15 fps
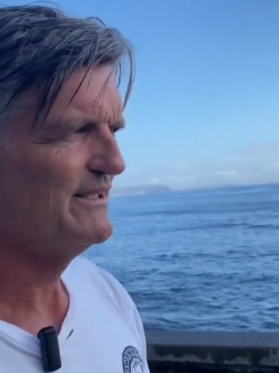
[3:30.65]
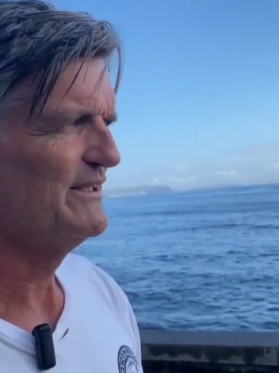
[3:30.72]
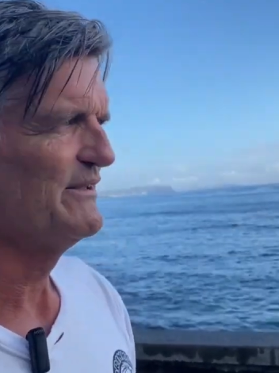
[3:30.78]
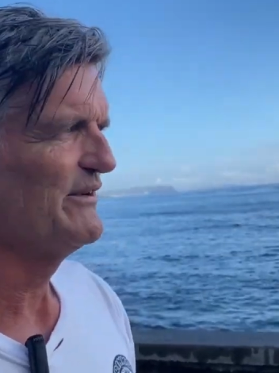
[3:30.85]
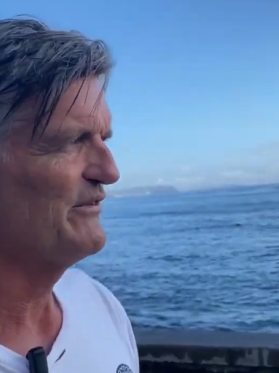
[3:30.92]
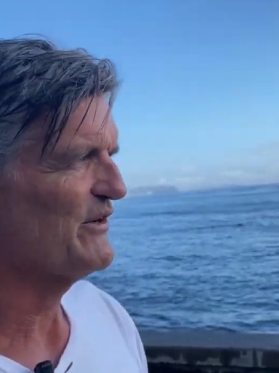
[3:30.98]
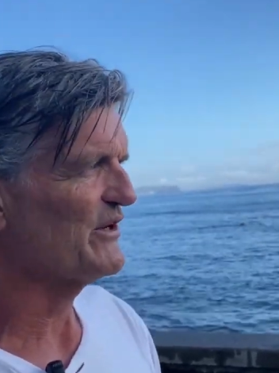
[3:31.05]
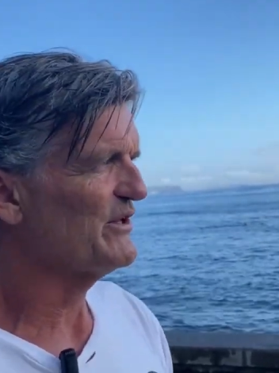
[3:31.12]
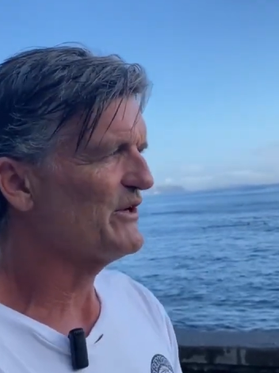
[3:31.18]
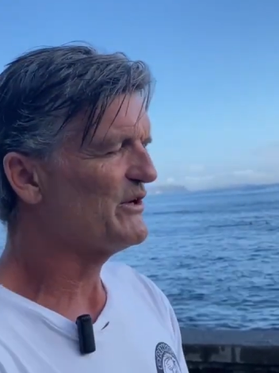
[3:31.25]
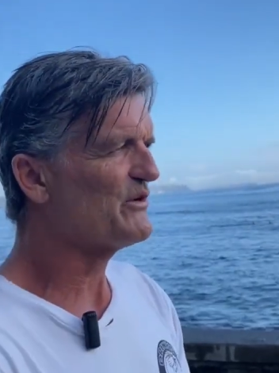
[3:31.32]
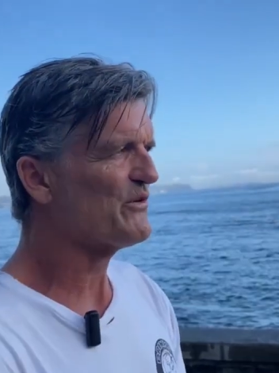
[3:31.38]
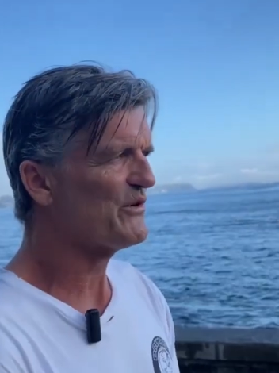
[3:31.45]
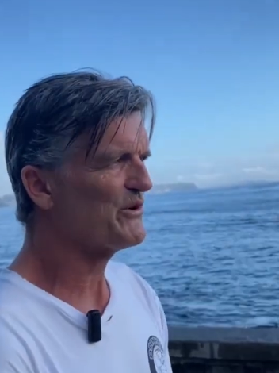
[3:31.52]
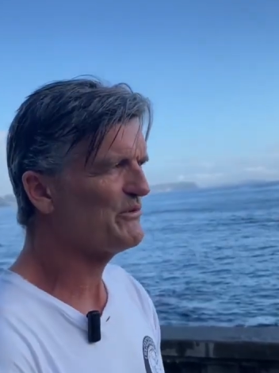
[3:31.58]
We've got
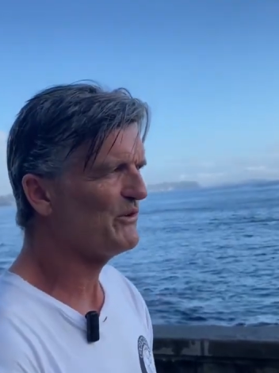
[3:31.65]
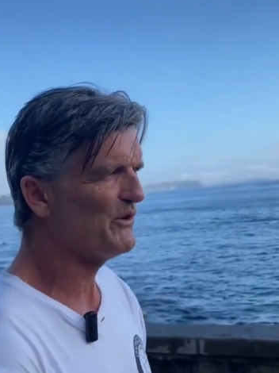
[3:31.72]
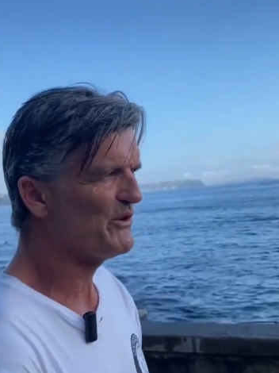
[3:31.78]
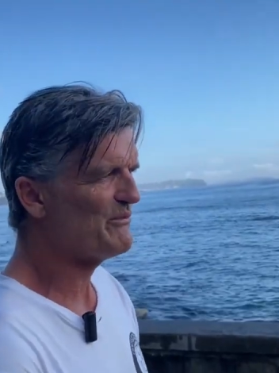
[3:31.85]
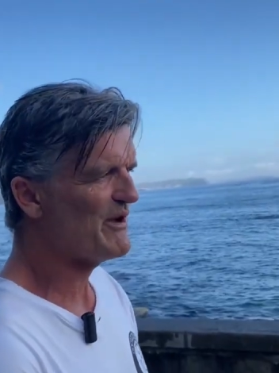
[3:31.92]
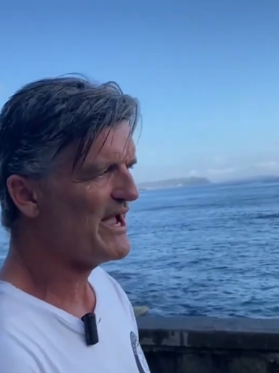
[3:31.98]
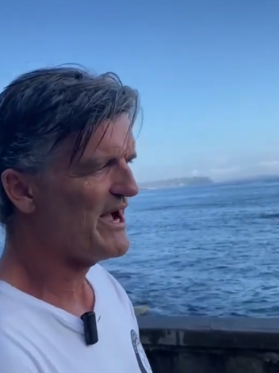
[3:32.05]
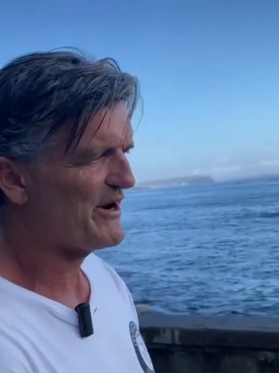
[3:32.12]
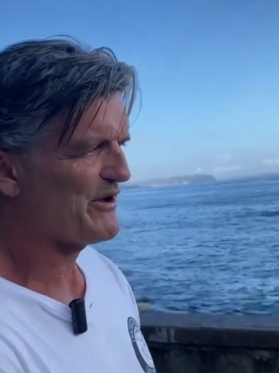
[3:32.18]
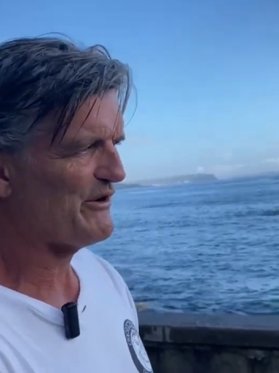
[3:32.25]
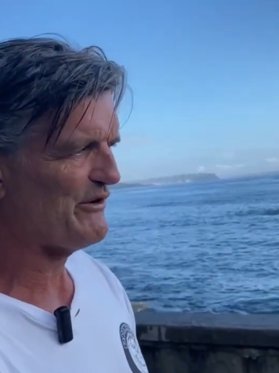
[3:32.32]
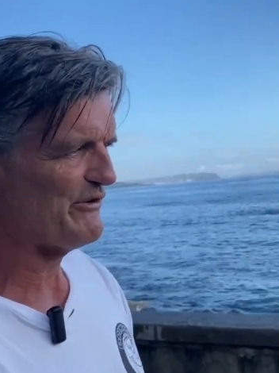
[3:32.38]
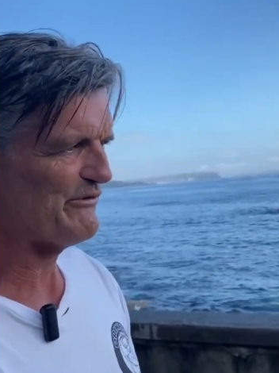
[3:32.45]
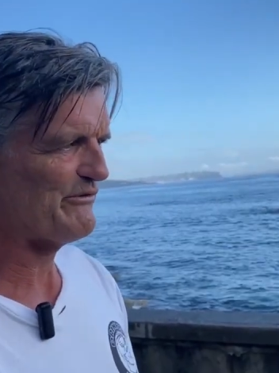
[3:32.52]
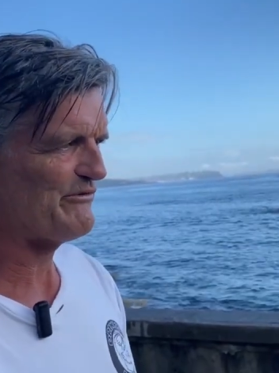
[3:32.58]
an incredible amount
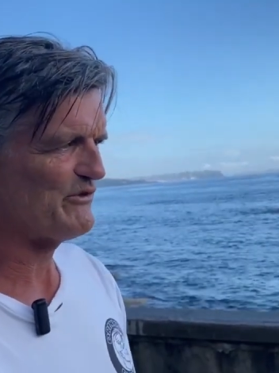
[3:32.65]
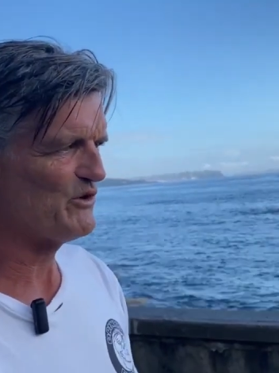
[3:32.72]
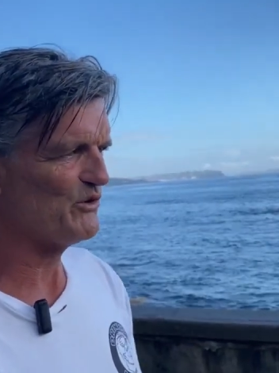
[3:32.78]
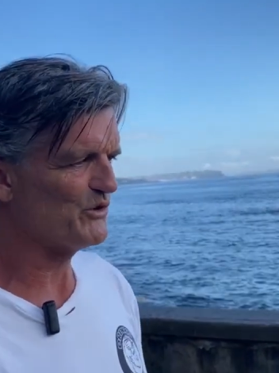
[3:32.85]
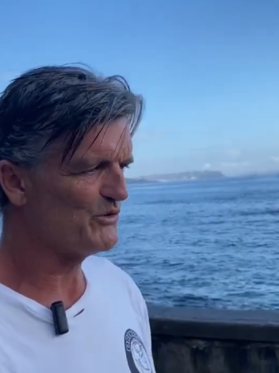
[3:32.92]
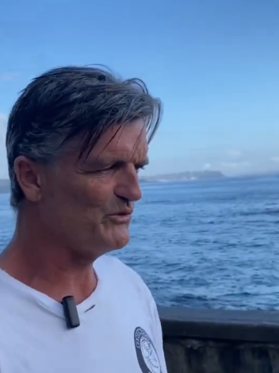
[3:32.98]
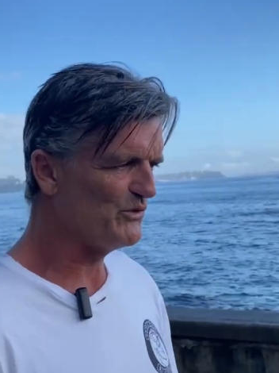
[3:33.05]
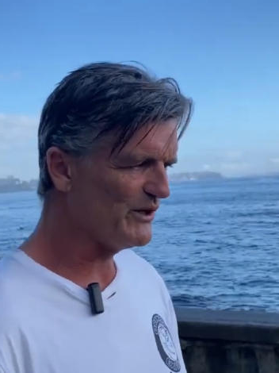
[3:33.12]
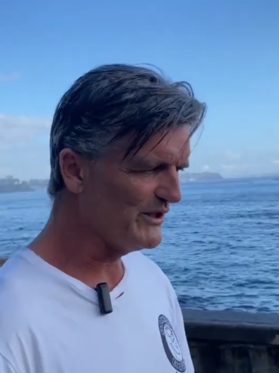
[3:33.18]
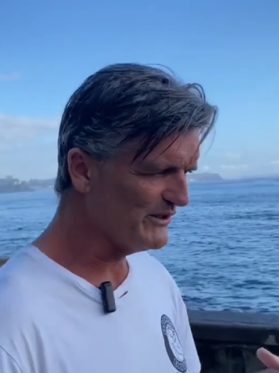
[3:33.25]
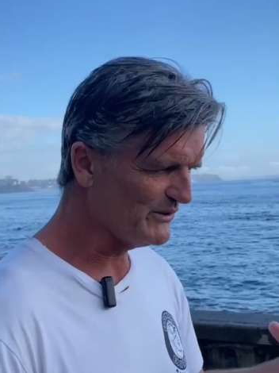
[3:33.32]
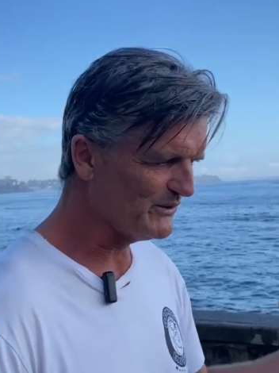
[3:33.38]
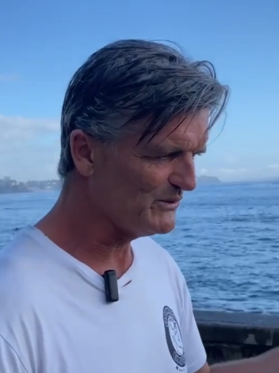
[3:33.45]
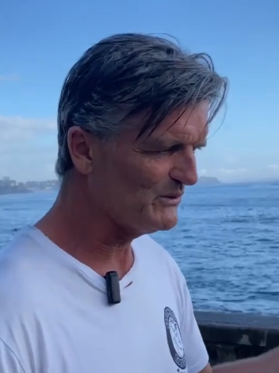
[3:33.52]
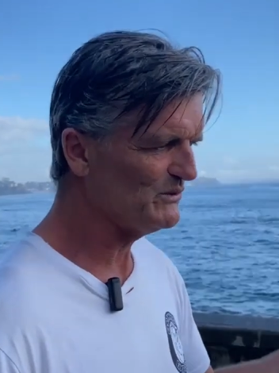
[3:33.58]
of
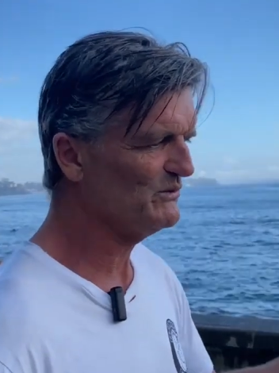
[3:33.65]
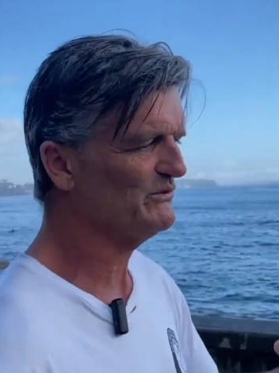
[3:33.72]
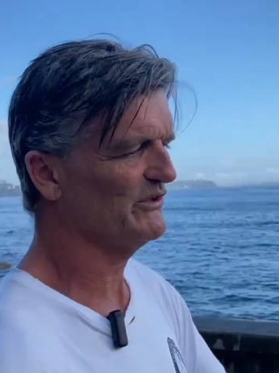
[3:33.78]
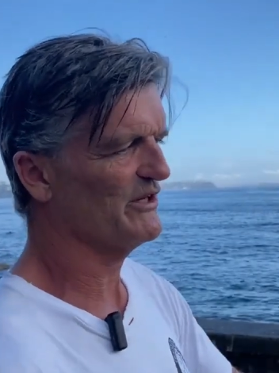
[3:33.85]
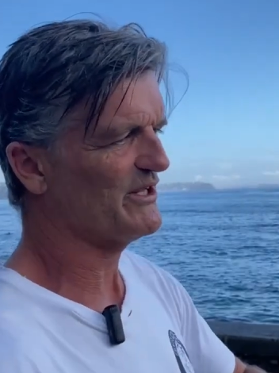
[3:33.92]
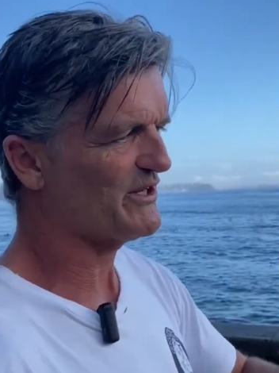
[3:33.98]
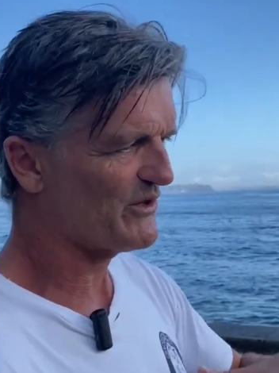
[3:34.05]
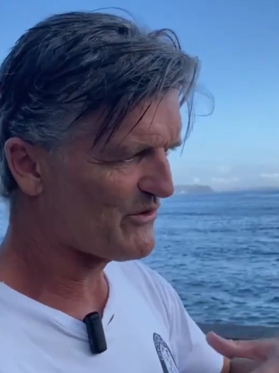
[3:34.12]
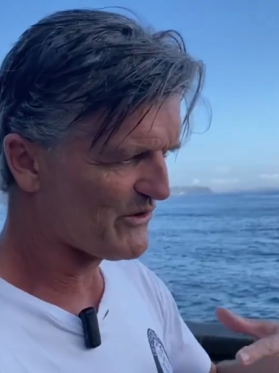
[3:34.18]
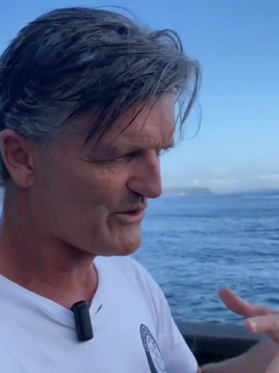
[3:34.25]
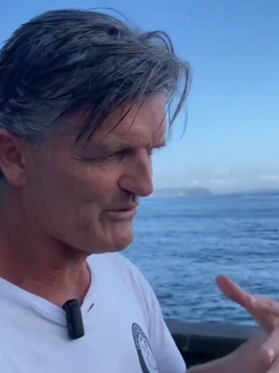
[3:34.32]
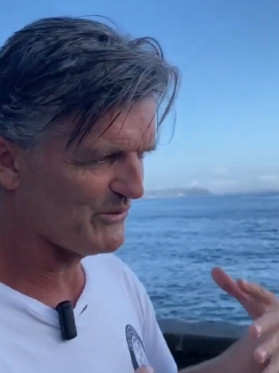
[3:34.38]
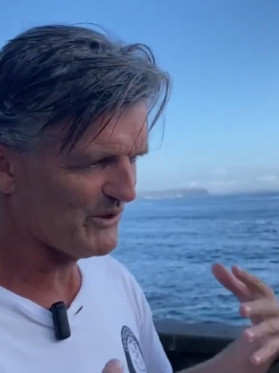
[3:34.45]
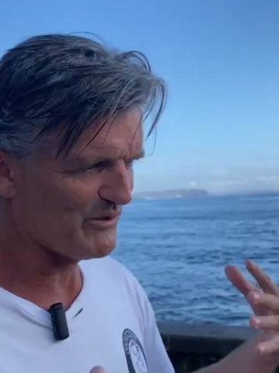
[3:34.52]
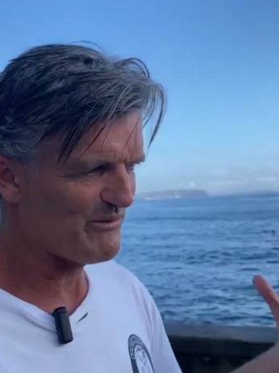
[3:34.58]
goodwill, got an
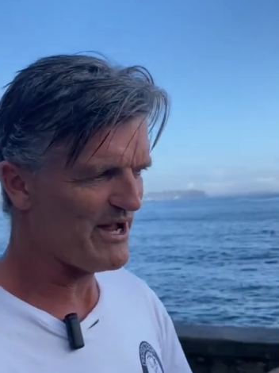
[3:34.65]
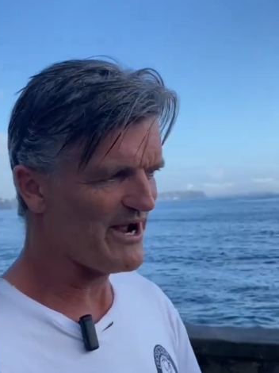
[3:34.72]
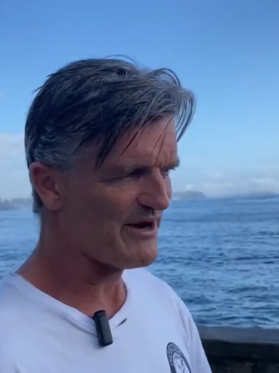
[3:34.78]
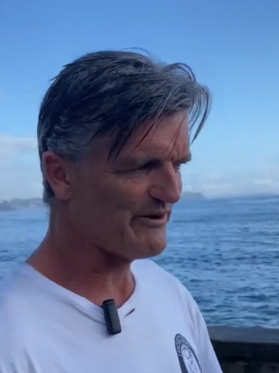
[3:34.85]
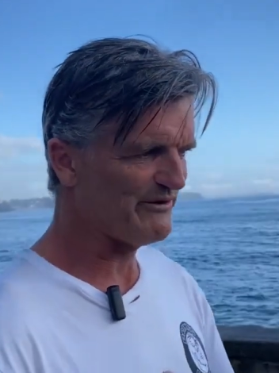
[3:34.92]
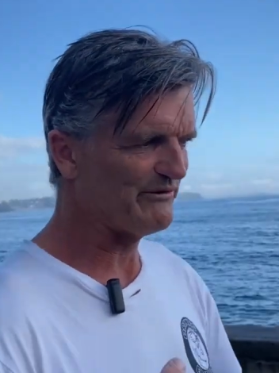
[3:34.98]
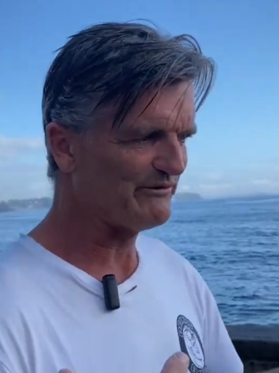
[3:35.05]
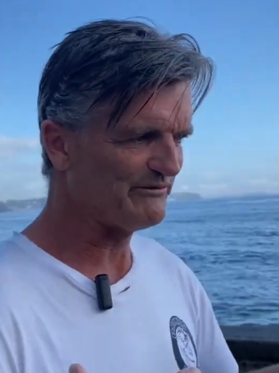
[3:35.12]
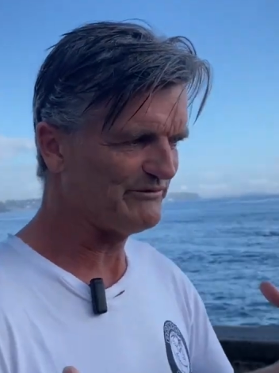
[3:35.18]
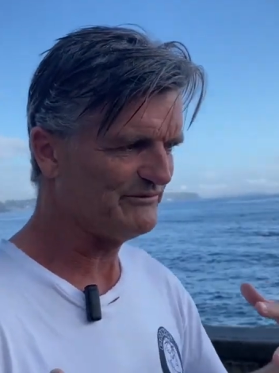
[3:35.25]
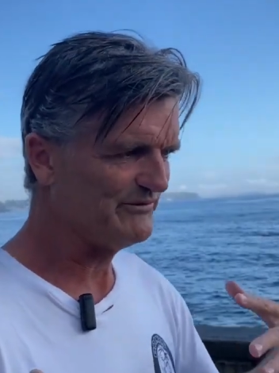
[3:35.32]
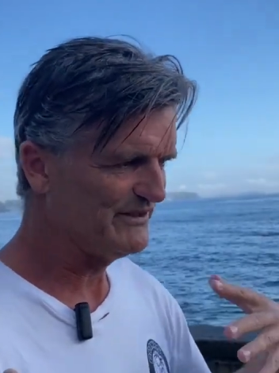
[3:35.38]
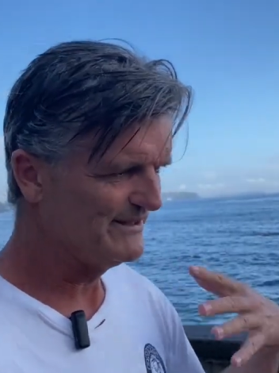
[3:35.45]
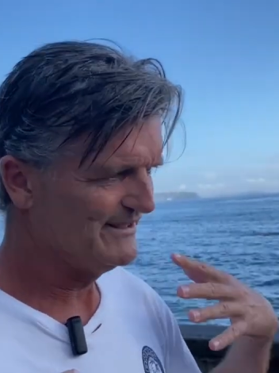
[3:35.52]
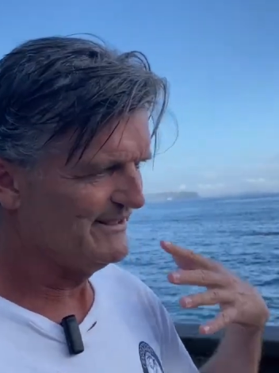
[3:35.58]
incredible amount
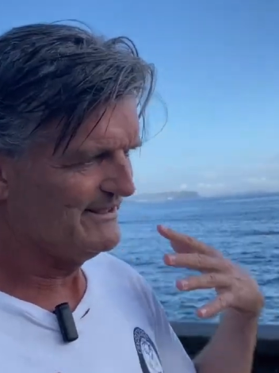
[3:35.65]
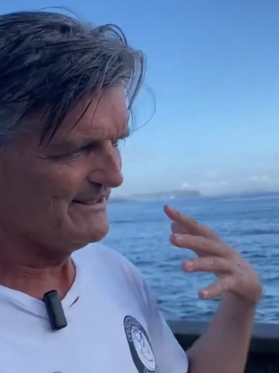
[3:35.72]
of